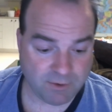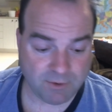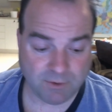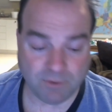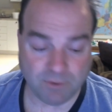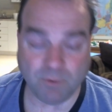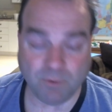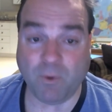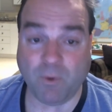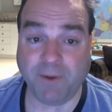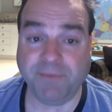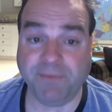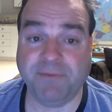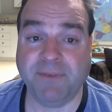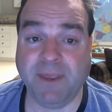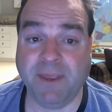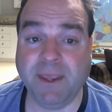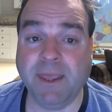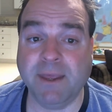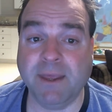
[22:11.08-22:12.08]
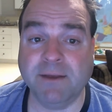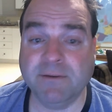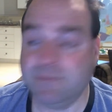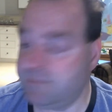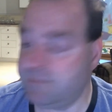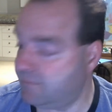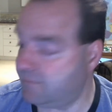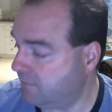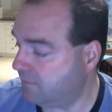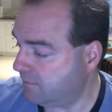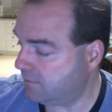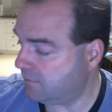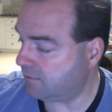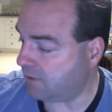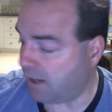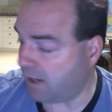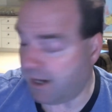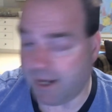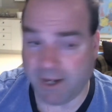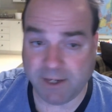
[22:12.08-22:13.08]
the one thing is,
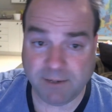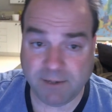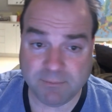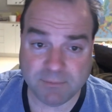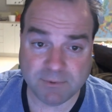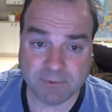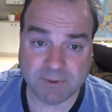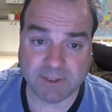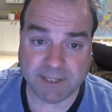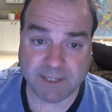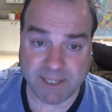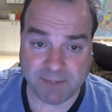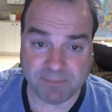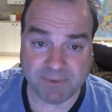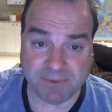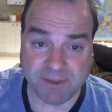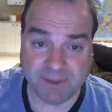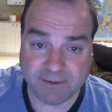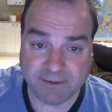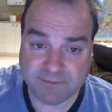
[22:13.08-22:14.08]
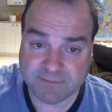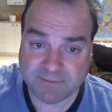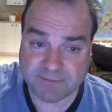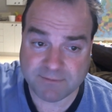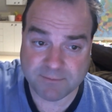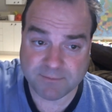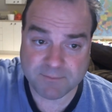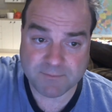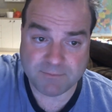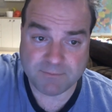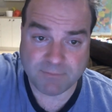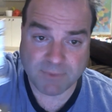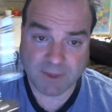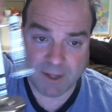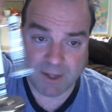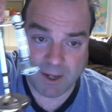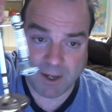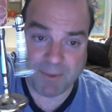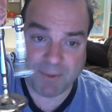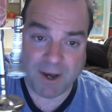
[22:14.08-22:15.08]
I keep this
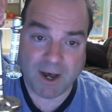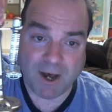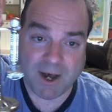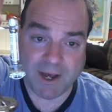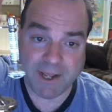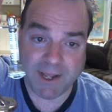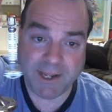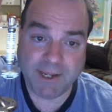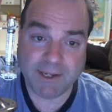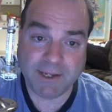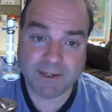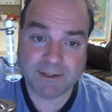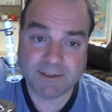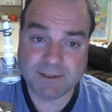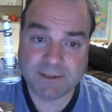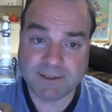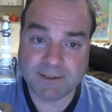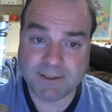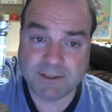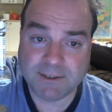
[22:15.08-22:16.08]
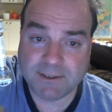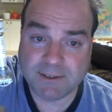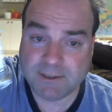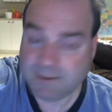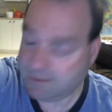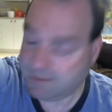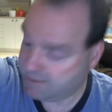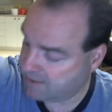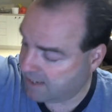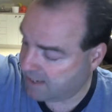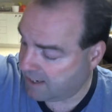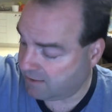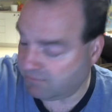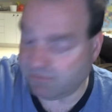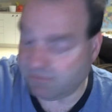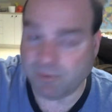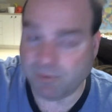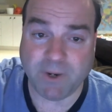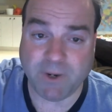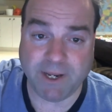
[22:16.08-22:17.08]
up high, out of
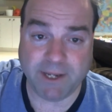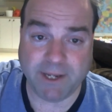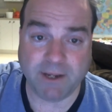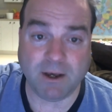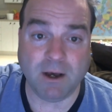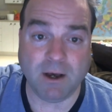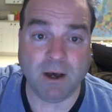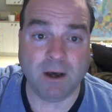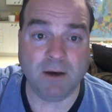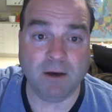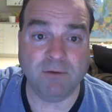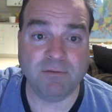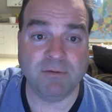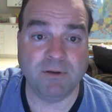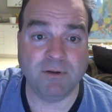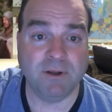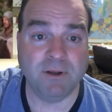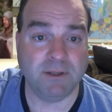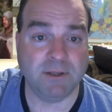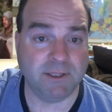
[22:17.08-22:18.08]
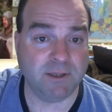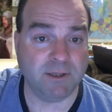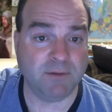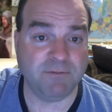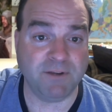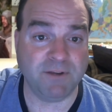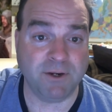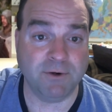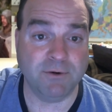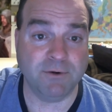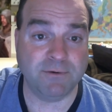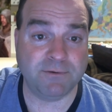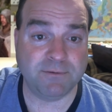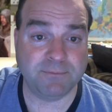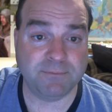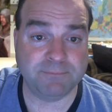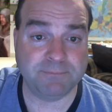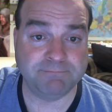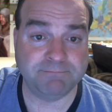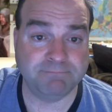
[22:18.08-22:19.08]
the way of little fingers.
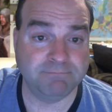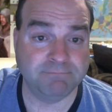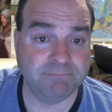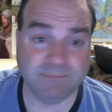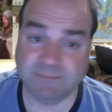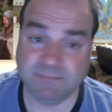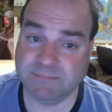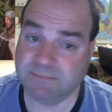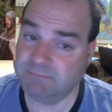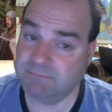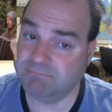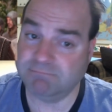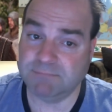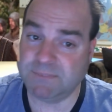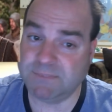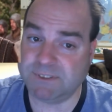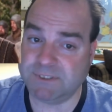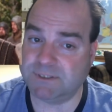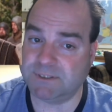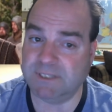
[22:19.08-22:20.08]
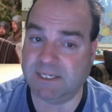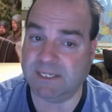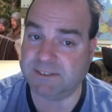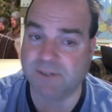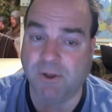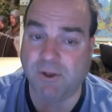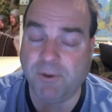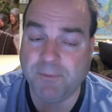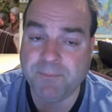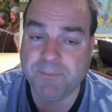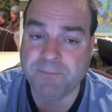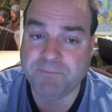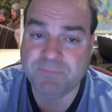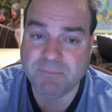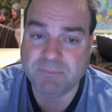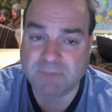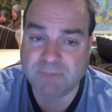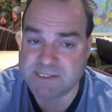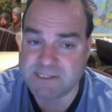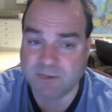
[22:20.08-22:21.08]
That's all.
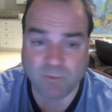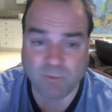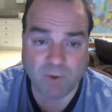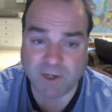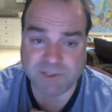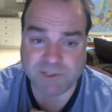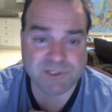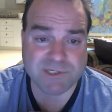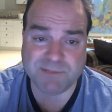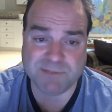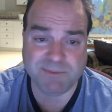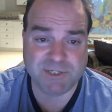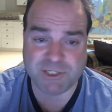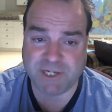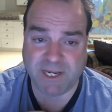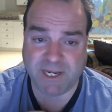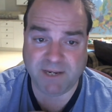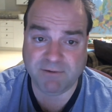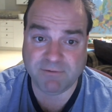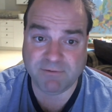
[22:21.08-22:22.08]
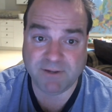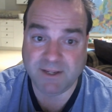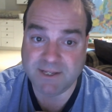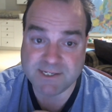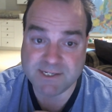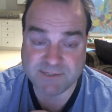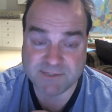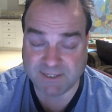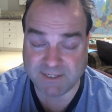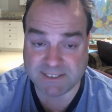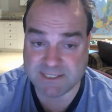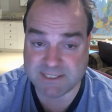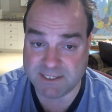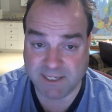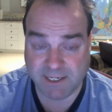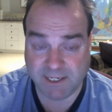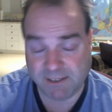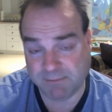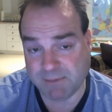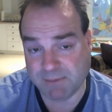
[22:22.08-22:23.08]
My son watches me shave. He's
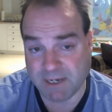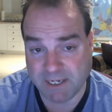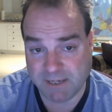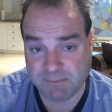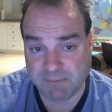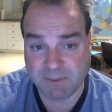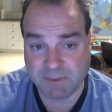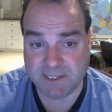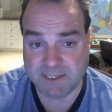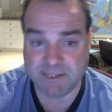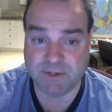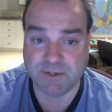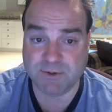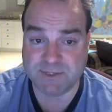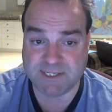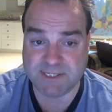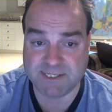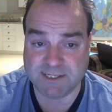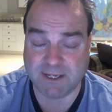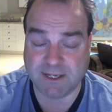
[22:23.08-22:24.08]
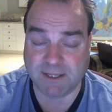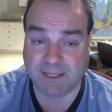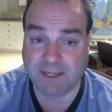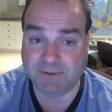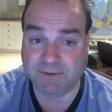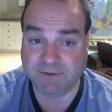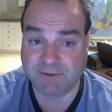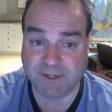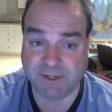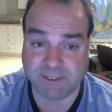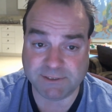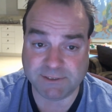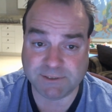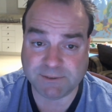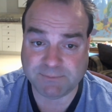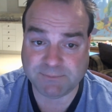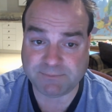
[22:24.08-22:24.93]
fascinated by it, but he knows he's not allowed to touch.